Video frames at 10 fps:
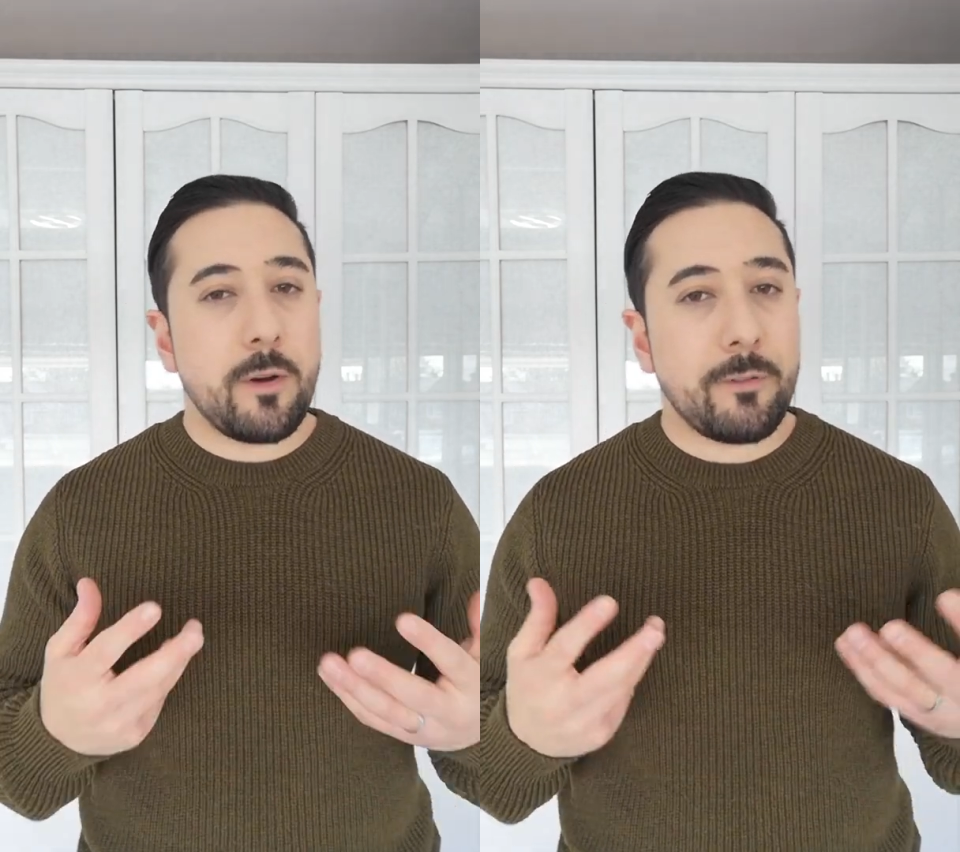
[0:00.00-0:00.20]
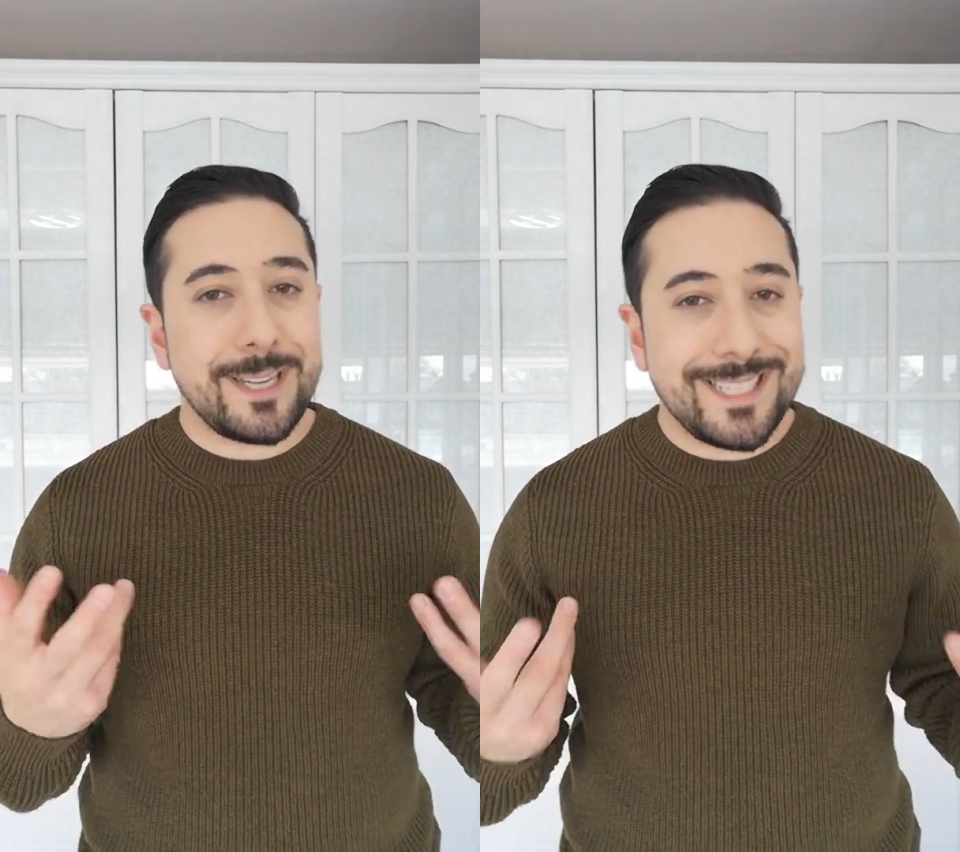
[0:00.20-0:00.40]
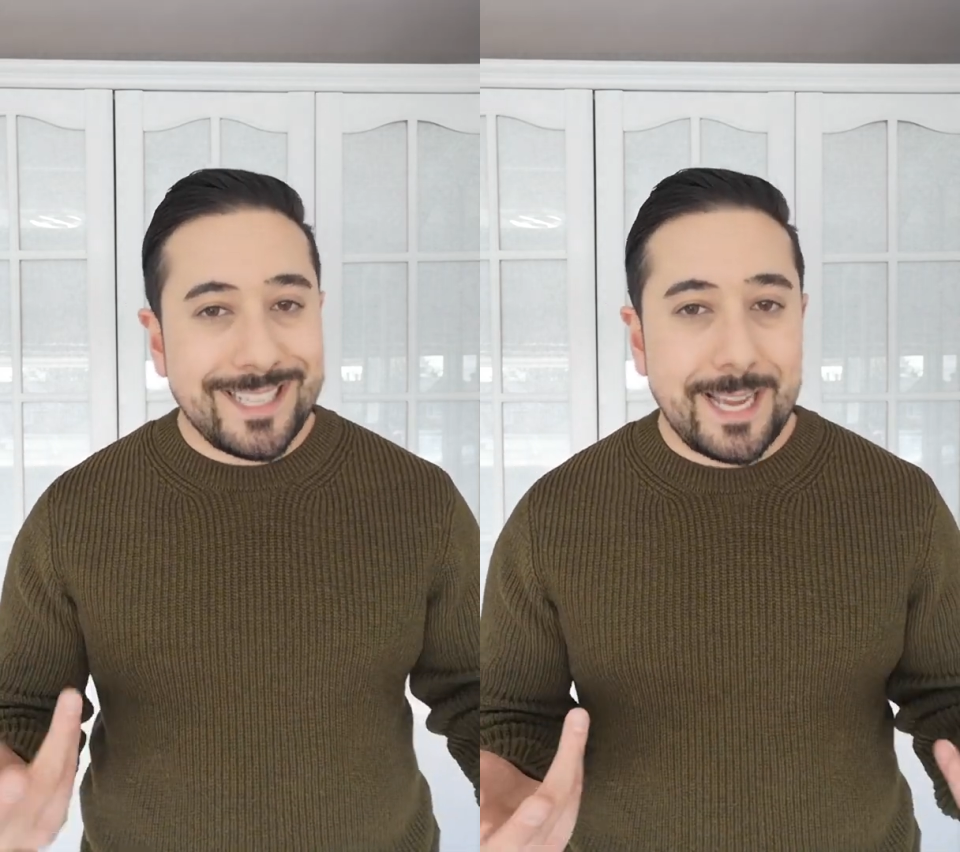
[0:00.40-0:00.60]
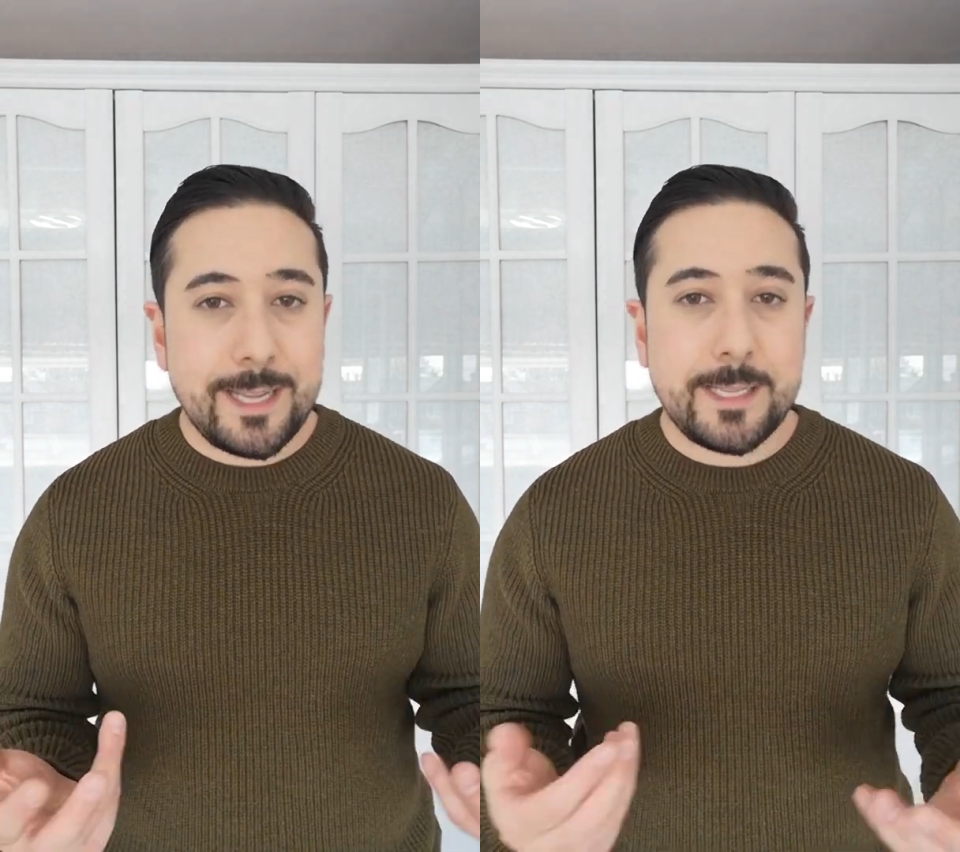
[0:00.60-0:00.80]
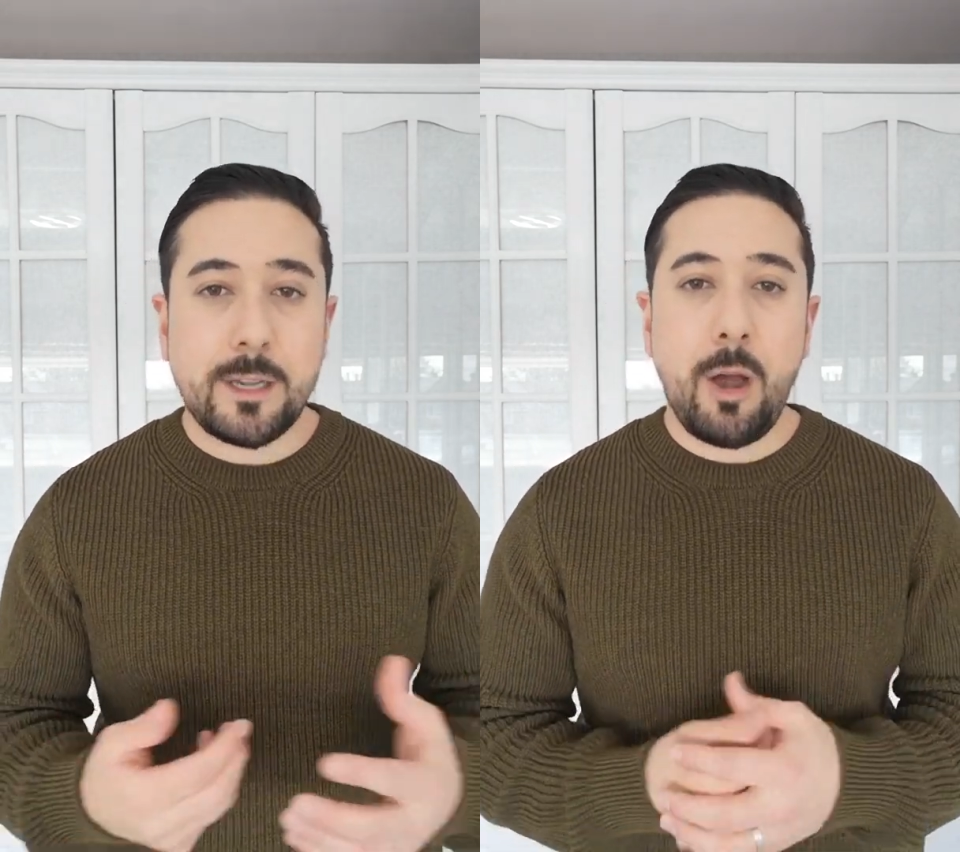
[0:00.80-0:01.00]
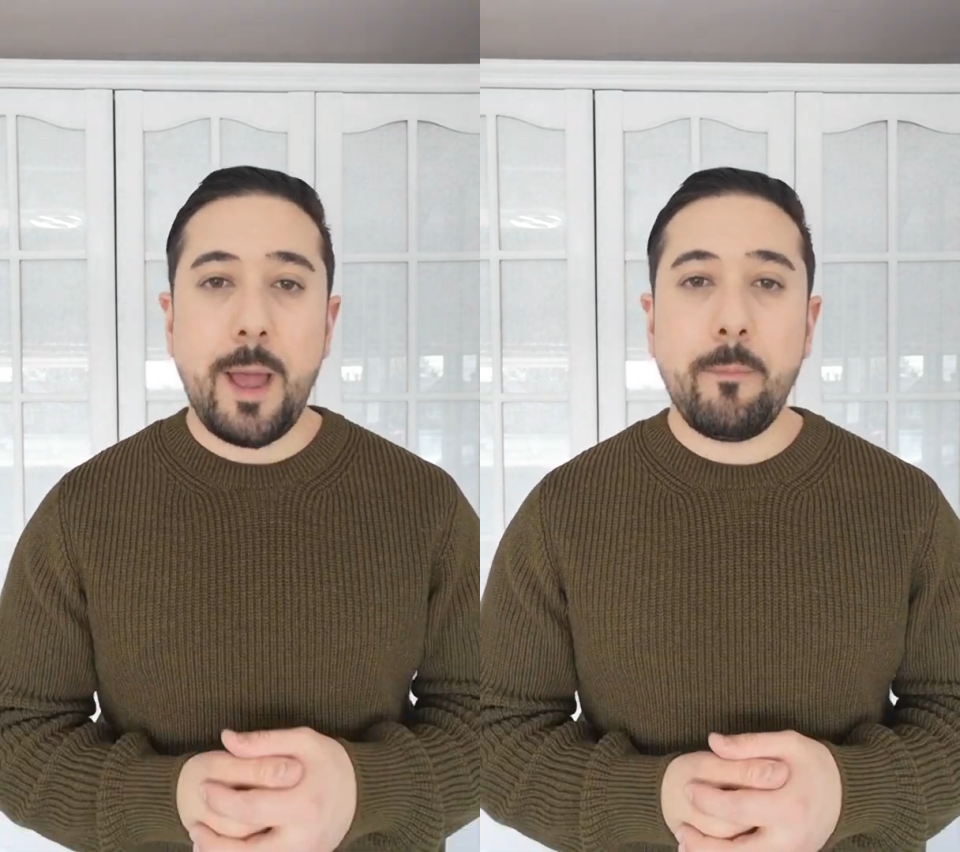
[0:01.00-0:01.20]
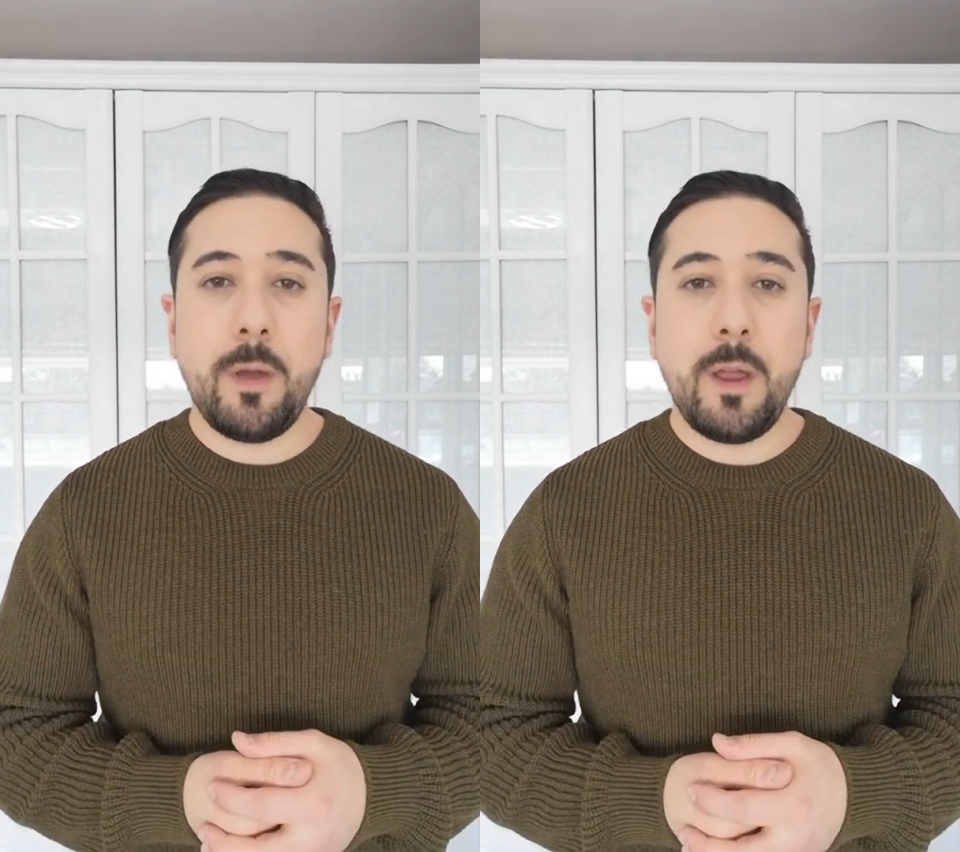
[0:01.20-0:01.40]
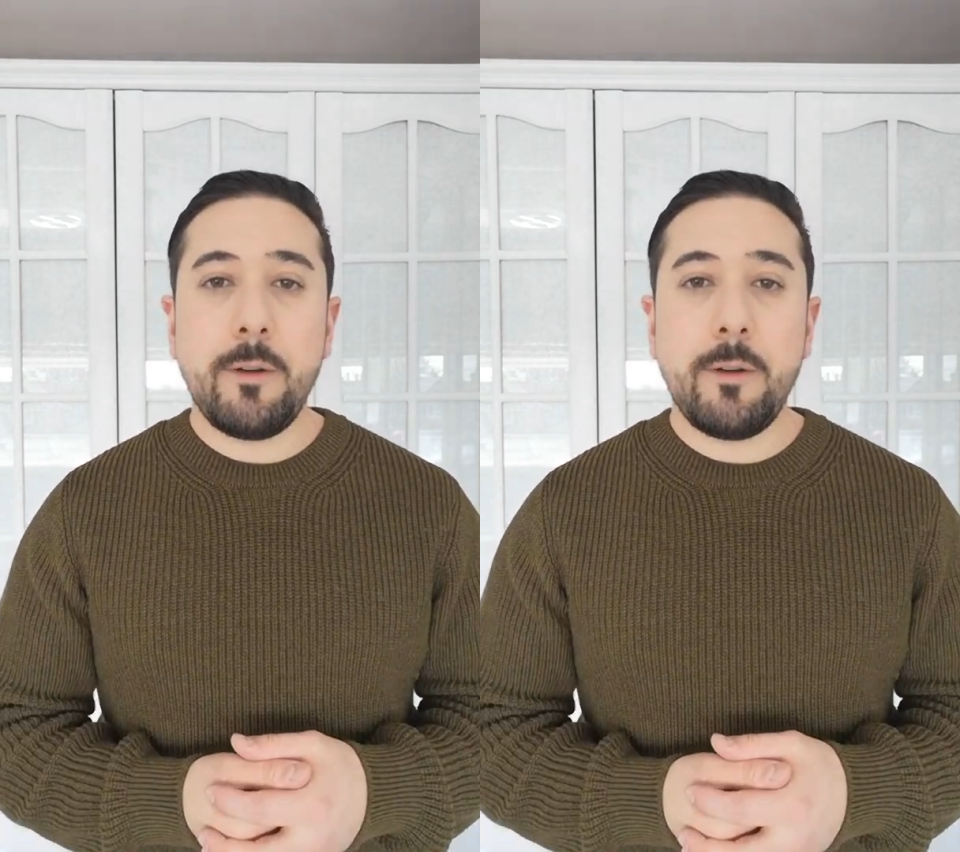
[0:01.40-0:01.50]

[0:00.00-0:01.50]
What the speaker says: very sticky time